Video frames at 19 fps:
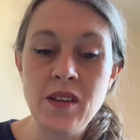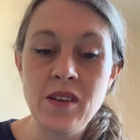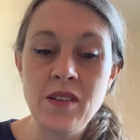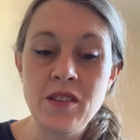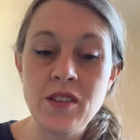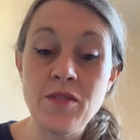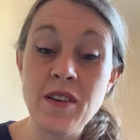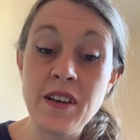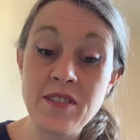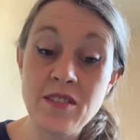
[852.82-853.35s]

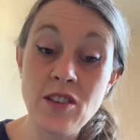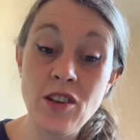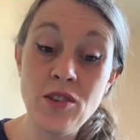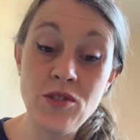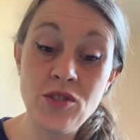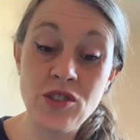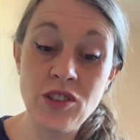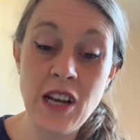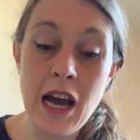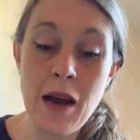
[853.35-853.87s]
the
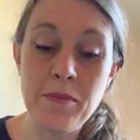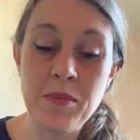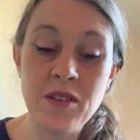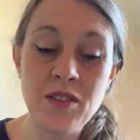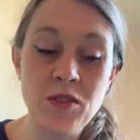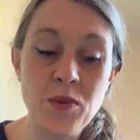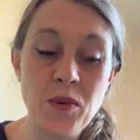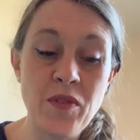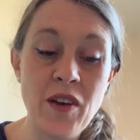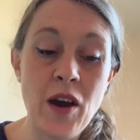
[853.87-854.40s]
resolution
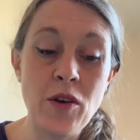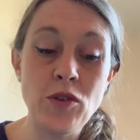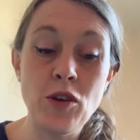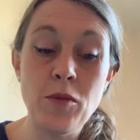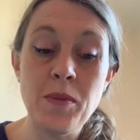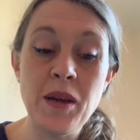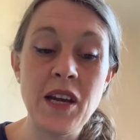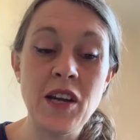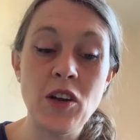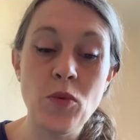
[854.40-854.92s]
happens without you
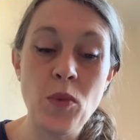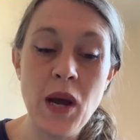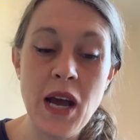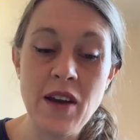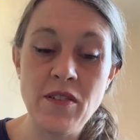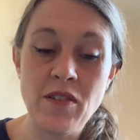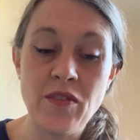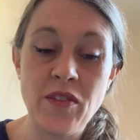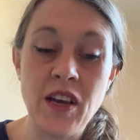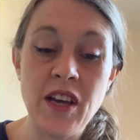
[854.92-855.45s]
being
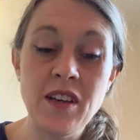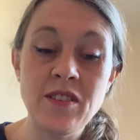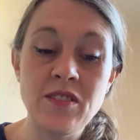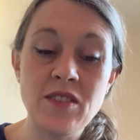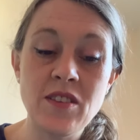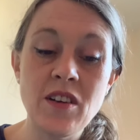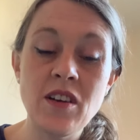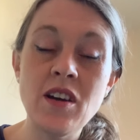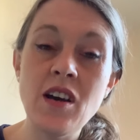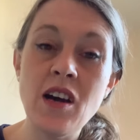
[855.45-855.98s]
aware of it
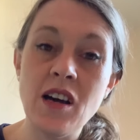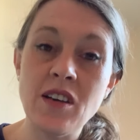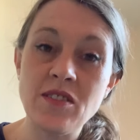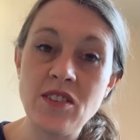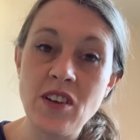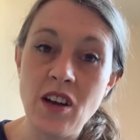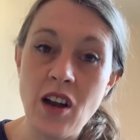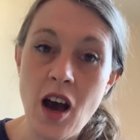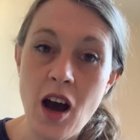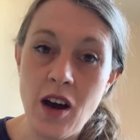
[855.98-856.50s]

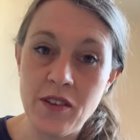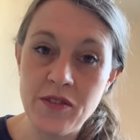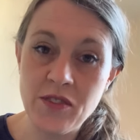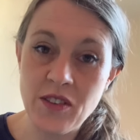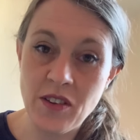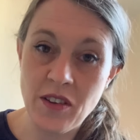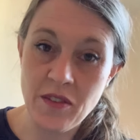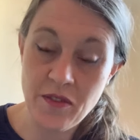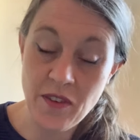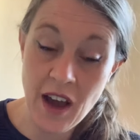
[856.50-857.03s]
until after
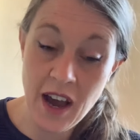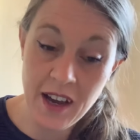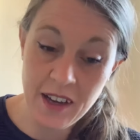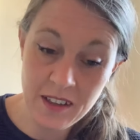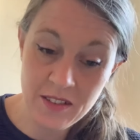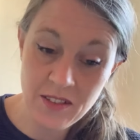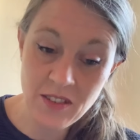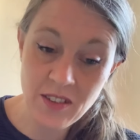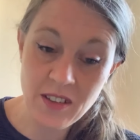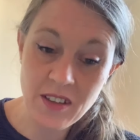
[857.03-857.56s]
the
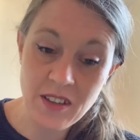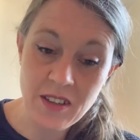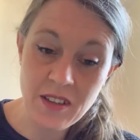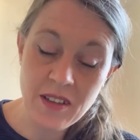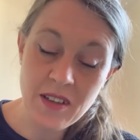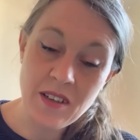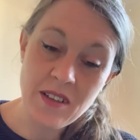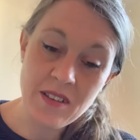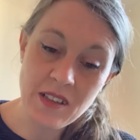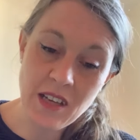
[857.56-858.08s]
fact.
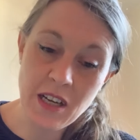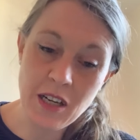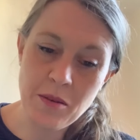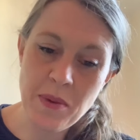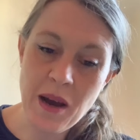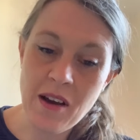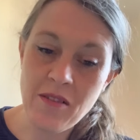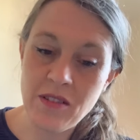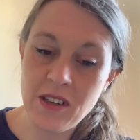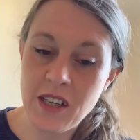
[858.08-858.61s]
Then
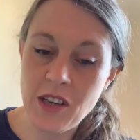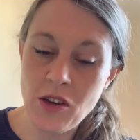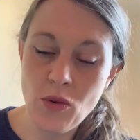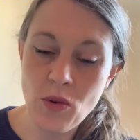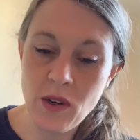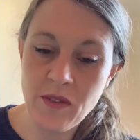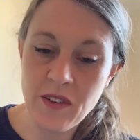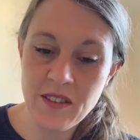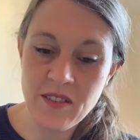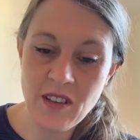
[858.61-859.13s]
apparently
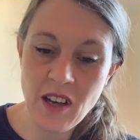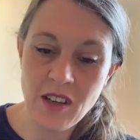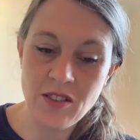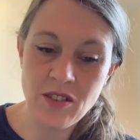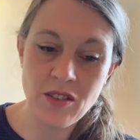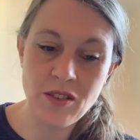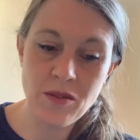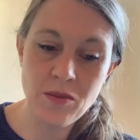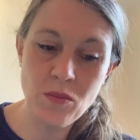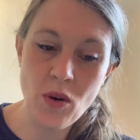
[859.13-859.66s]
all of a
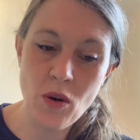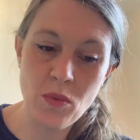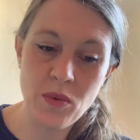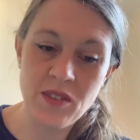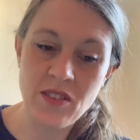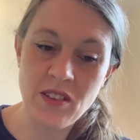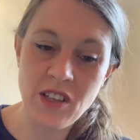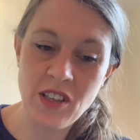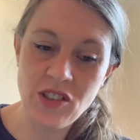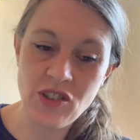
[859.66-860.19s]
sudden what
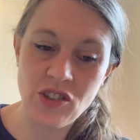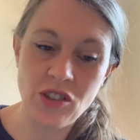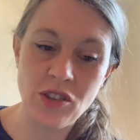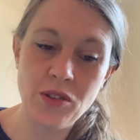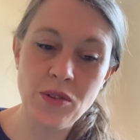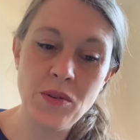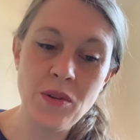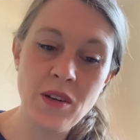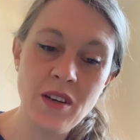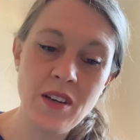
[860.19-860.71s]
was an
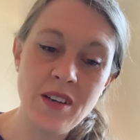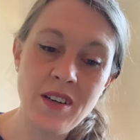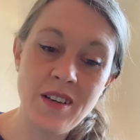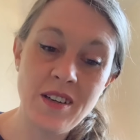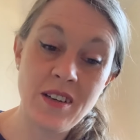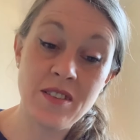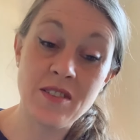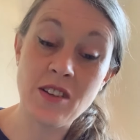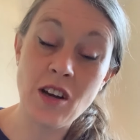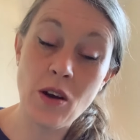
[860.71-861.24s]
issue
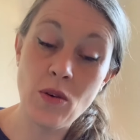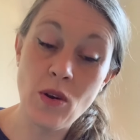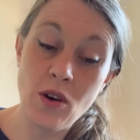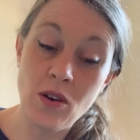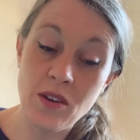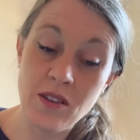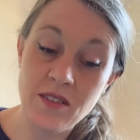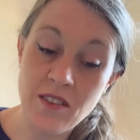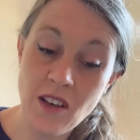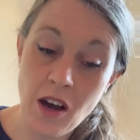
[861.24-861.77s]
is no
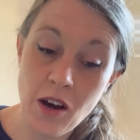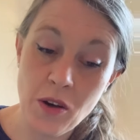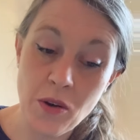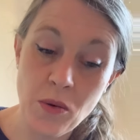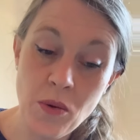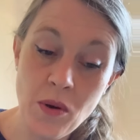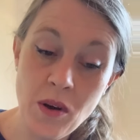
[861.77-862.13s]
longer so.